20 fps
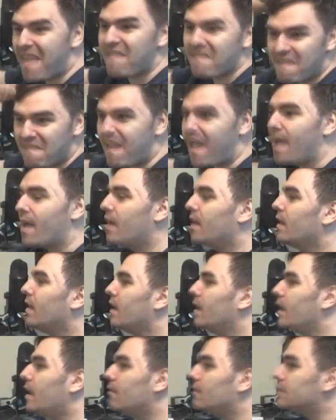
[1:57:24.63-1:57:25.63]

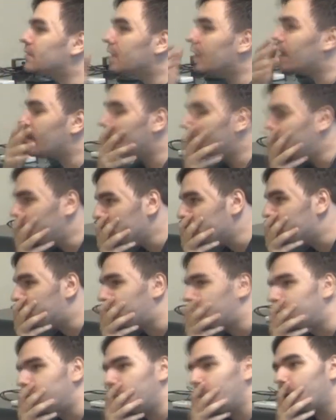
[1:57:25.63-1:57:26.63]
And I was like, holy
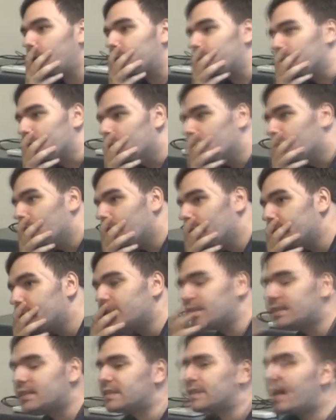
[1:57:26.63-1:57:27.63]
shit! And
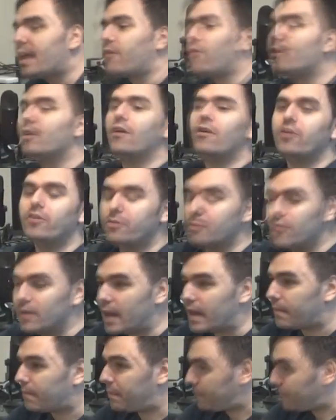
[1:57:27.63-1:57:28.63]
this is like on
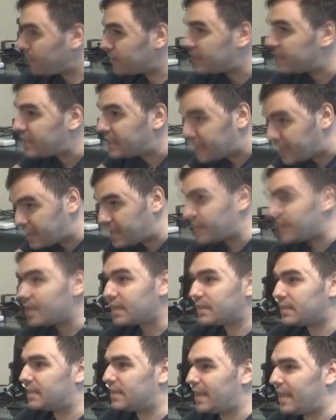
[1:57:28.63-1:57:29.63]
like people see
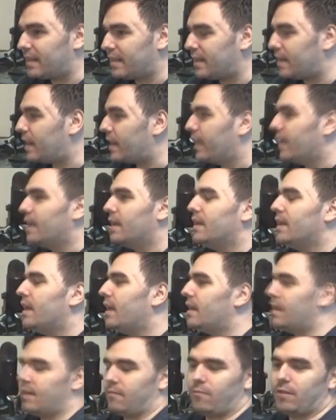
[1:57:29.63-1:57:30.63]
this and they're like,
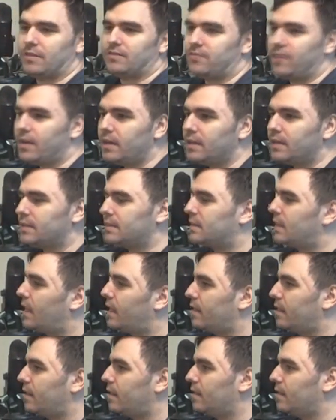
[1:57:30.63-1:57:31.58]
and what's funny is that